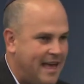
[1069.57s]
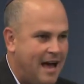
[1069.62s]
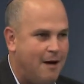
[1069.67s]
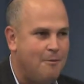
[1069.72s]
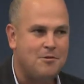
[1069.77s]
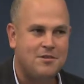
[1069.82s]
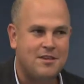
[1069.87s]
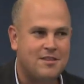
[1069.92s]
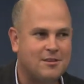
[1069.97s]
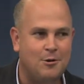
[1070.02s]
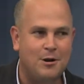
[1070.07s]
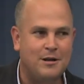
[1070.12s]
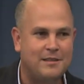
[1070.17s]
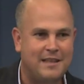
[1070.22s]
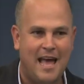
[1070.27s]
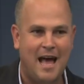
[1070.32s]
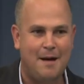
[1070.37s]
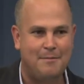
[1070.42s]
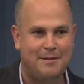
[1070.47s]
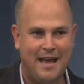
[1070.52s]
How is this going to
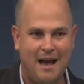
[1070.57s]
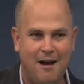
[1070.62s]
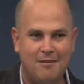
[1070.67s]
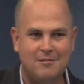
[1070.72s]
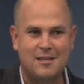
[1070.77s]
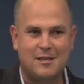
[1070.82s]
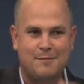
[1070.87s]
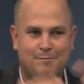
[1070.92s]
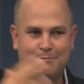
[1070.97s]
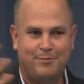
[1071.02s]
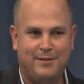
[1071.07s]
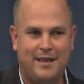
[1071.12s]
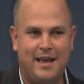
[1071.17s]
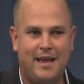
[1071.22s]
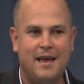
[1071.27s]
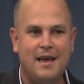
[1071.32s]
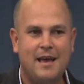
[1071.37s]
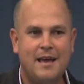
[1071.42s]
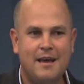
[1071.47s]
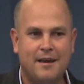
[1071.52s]
happen? How is this play,
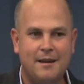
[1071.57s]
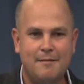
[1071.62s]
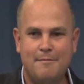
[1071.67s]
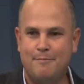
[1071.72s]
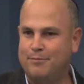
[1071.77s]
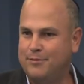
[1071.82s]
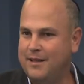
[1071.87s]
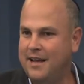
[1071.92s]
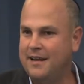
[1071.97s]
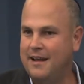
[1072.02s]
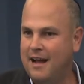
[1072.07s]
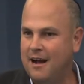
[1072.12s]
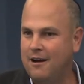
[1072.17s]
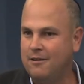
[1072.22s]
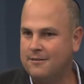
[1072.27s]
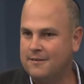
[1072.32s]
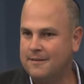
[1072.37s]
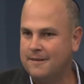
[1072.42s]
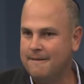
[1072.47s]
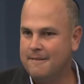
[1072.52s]
getting played
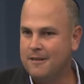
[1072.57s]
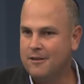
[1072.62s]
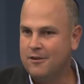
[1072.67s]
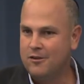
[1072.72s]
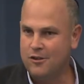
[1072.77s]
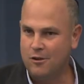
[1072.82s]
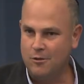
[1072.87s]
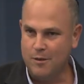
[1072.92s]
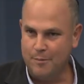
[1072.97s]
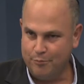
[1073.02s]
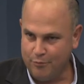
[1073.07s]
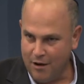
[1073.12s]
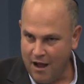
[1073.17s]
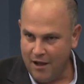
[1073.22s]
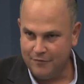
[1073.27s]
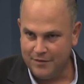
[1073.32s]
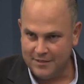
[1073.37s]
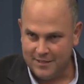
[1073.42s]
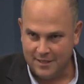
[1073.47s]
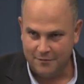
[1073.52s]
out? So the
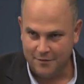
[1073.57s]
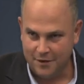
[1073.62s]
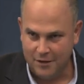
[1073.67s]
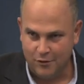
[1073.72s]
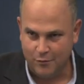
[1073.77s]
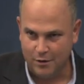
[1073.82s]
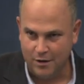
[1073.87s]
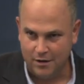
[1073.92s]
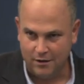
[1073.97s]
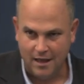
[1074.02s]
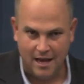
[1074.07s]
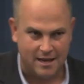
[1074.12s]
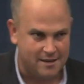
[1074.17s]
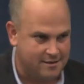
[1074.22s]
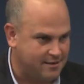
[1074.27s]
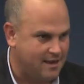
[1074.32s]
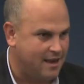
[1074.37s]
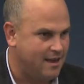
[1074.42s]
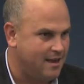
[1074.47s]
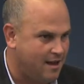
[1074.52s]
prophets of Israel,
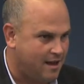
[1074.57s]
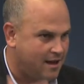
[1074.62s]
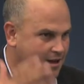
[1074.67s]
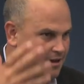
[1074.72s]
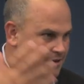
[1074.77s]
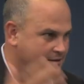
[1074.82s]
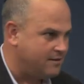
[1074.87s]
Isaiah,